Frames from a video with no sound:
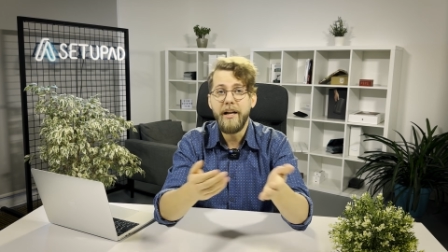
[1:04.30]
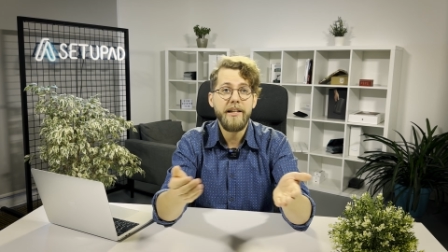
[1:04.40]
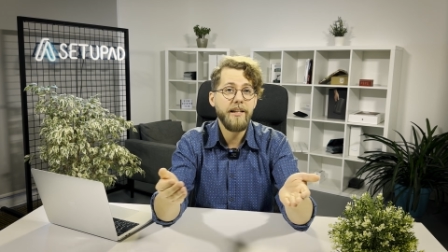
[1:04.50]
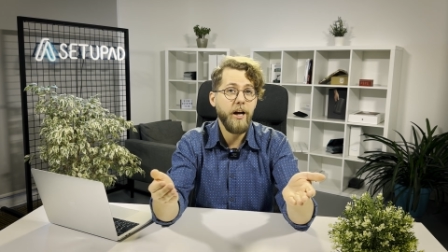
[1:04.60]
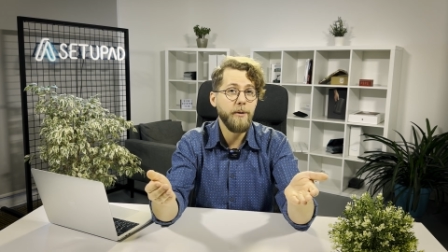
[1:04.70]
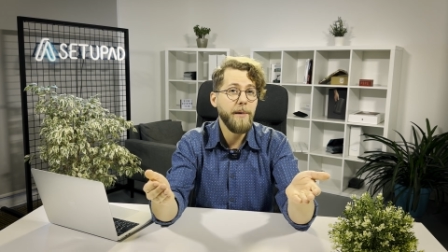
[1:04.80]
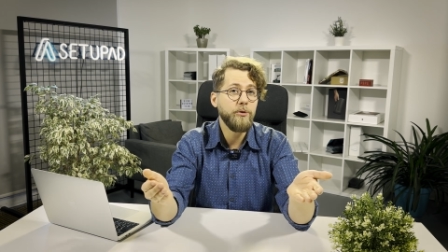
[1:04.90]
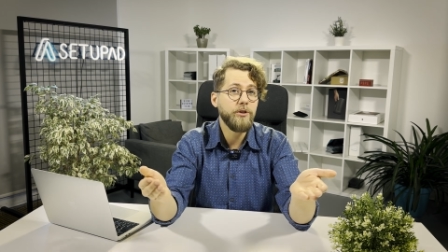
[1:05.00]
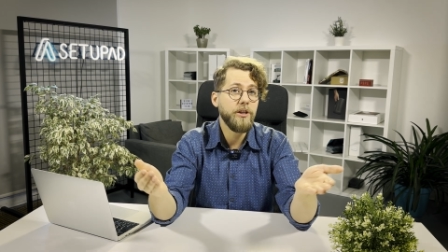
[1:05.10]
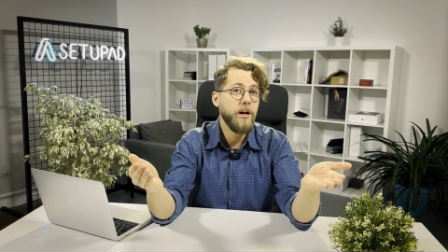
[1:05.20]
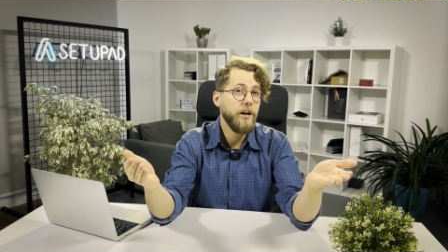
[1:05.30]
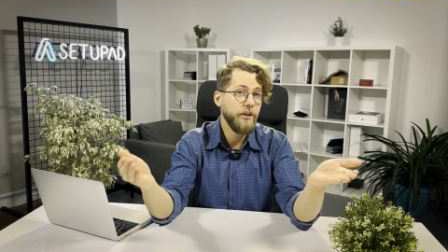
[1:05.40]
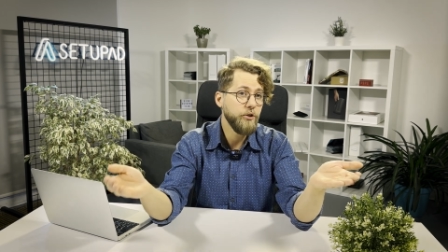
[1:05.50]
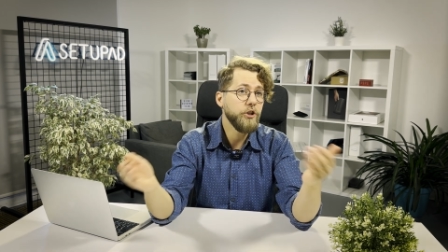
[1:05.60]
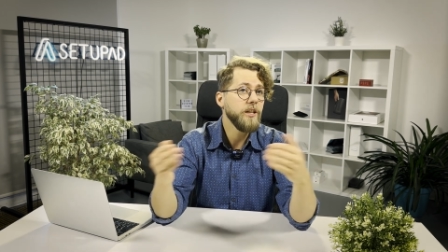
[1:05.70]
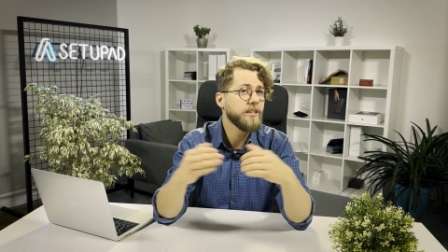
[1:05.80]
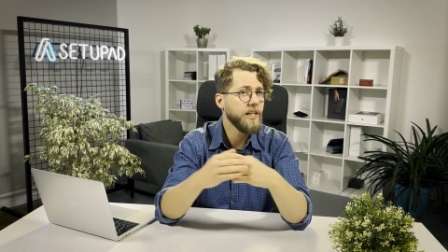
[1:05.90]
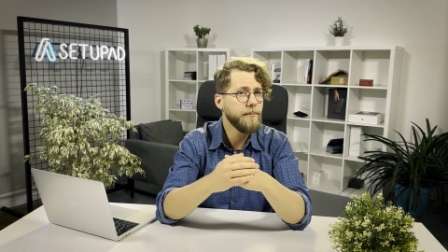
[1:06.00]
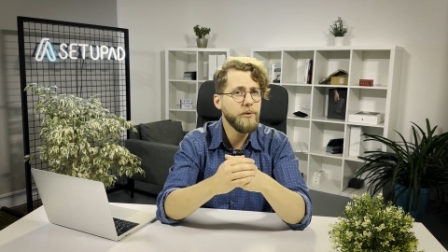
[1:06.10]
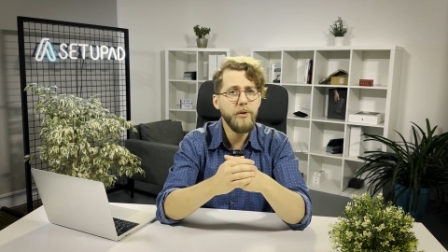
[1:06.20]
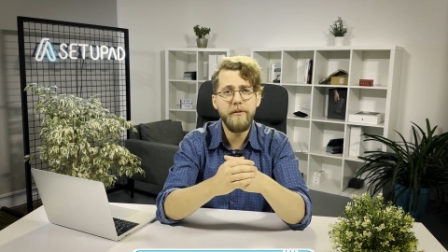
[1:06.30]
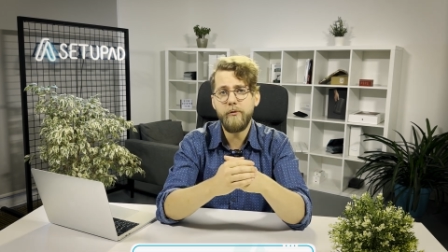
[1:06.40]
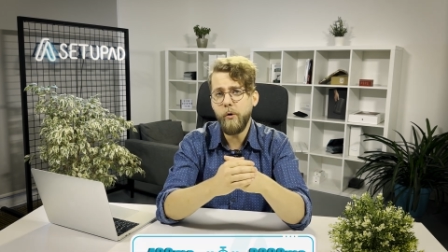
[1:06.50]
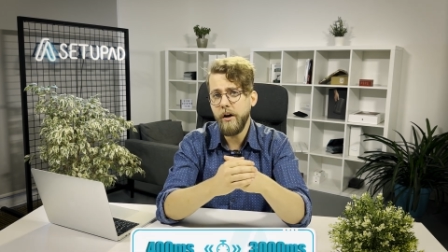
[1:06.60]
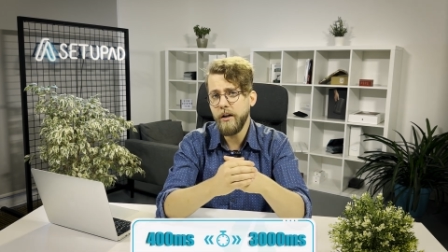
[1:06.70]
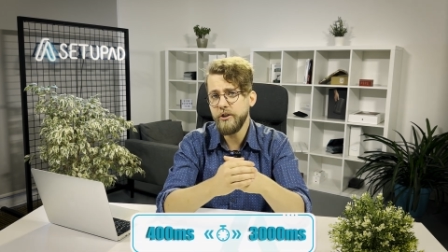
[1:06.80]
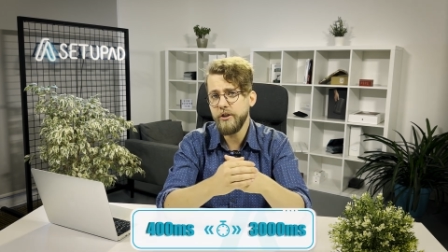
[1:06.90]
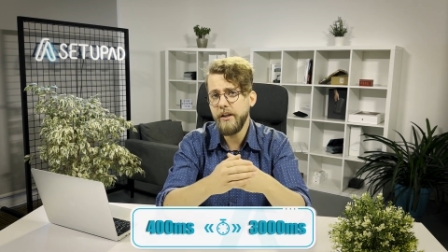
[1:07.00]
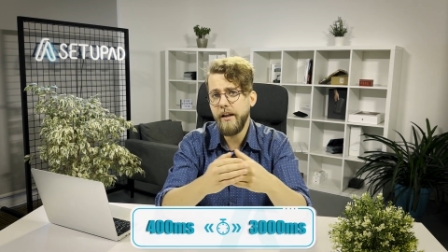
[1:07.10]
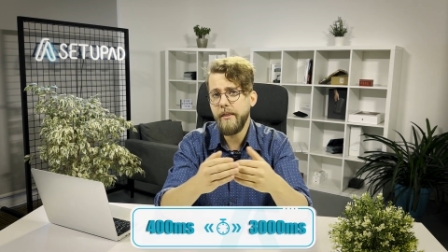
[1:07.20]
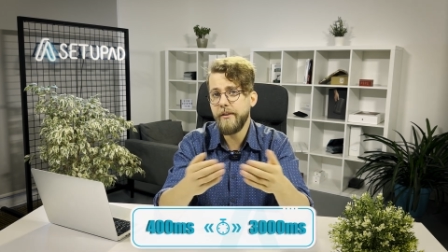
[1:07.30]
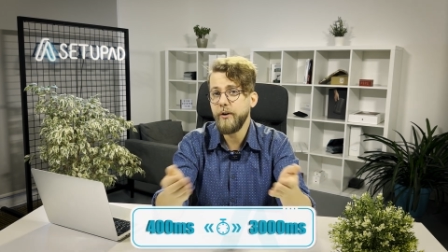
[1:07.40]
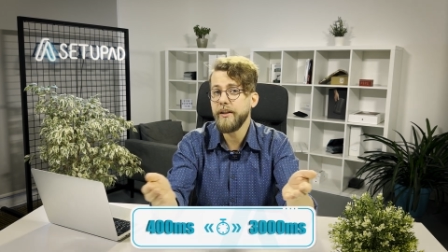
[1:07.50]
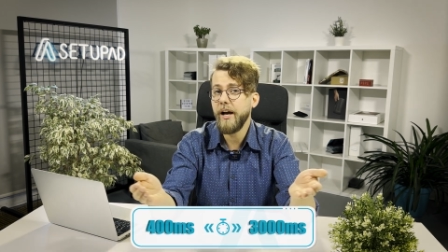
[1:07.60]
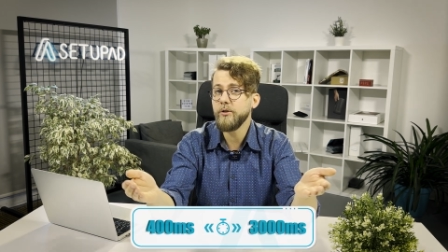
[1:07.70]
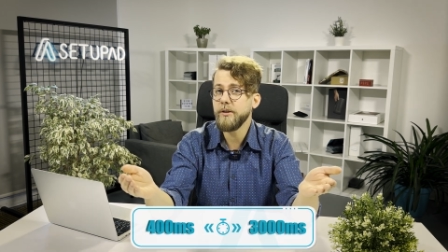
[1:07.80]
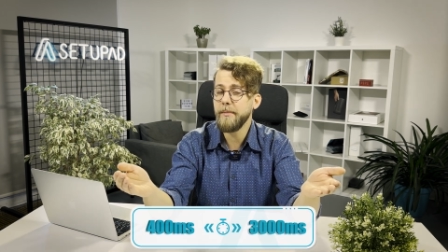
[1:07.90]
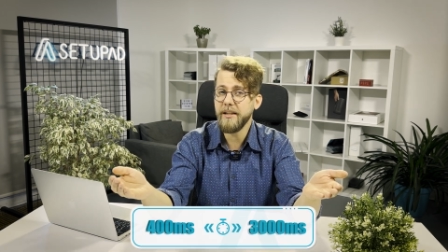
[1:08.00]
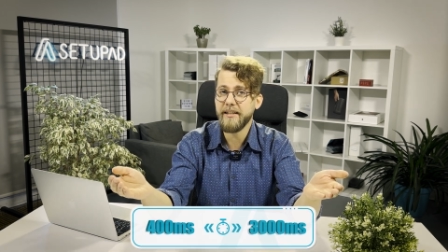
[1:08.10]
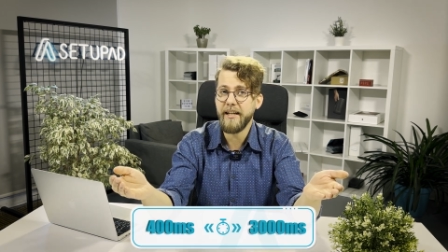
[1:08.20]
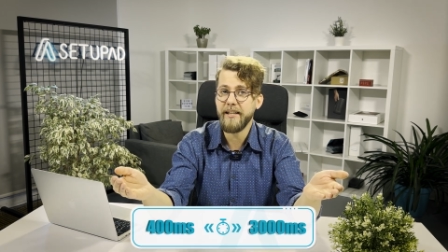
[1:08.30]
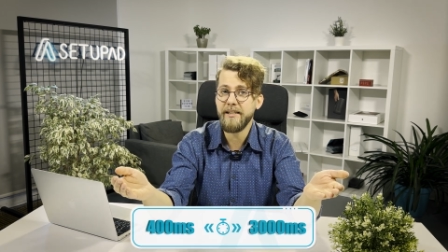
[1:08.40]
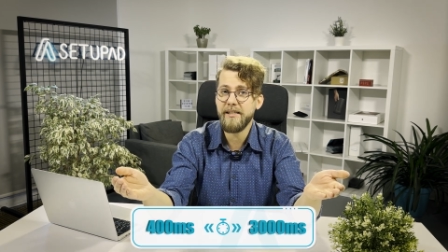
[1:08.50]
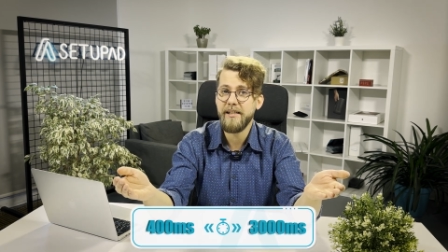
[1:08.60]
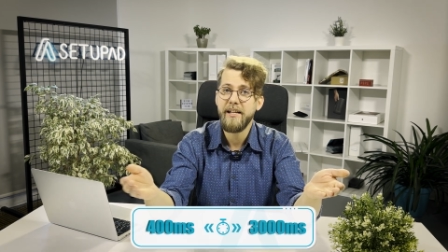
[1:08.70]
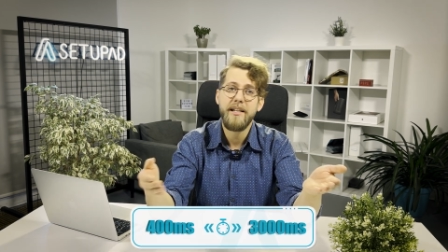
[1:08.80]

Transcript: Timeouts are usually set between 400 and 3000 milliseconds,